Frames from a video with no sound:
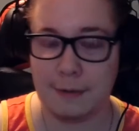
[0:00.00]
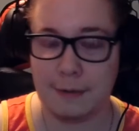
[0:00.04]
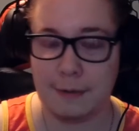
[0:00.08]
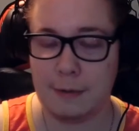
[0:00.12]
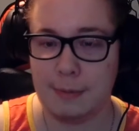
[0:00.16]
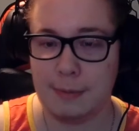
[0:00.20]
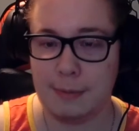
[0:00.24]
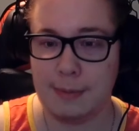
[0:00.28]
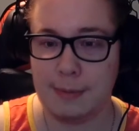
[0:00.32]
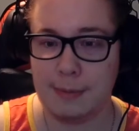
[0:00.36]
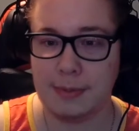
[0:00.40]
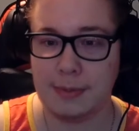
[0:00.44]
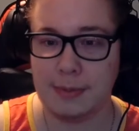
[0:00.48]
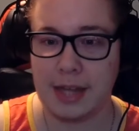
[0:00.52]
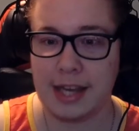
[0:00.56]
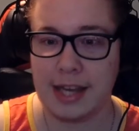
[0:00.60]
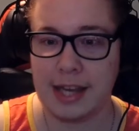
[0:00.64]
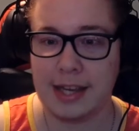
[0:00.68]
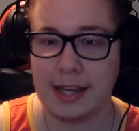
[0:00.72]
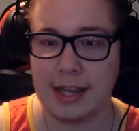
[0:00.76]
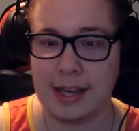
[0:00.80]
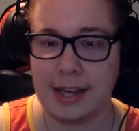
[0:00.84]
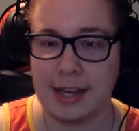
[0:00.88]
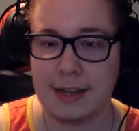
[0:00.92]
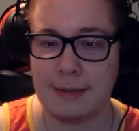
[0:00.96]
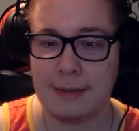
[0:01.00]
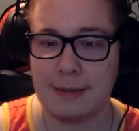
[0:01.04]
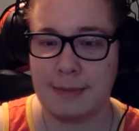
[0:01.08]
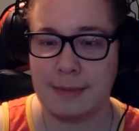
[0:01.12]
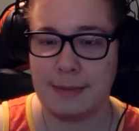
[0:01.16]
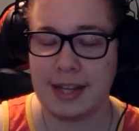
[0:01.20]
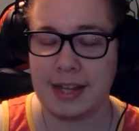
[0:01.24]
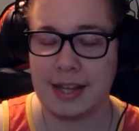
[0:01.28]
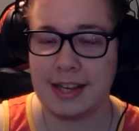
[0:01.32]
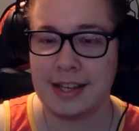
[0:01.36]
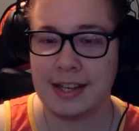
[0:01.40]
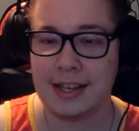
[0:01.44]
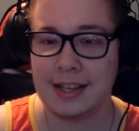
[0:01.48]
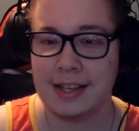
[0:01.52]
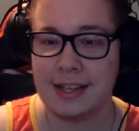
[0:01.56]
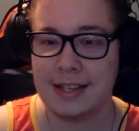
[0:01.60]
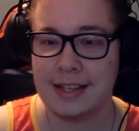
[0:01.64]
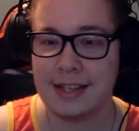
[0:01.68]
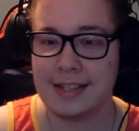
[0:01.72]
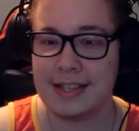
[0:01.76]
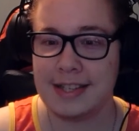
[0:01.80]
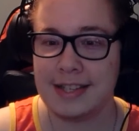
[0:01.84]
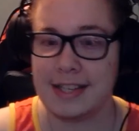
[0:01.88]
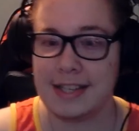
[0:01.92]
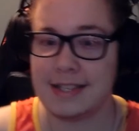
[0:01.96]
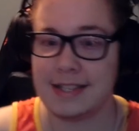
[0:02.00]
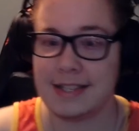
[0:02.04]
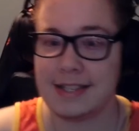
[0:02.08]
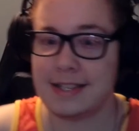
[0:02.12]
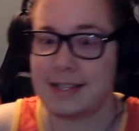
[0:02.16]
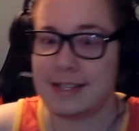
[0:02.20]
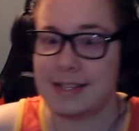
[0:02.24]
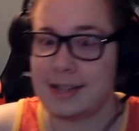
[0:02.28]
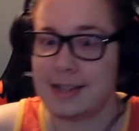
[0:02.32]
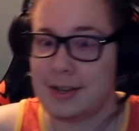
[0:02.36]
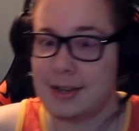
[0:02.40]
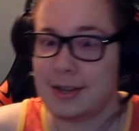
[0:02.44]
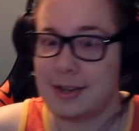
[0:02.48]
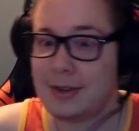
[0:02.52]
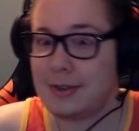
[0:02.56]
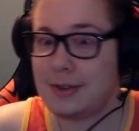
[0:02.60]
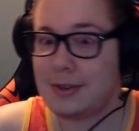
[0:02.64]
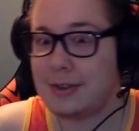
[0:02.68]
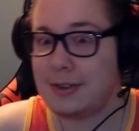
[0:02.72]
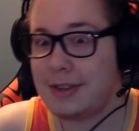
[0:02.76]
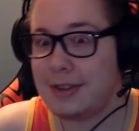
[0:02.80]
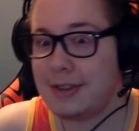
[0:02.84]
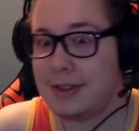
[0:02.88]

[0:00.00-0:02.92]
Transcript: few people like it, and then be like, season 2,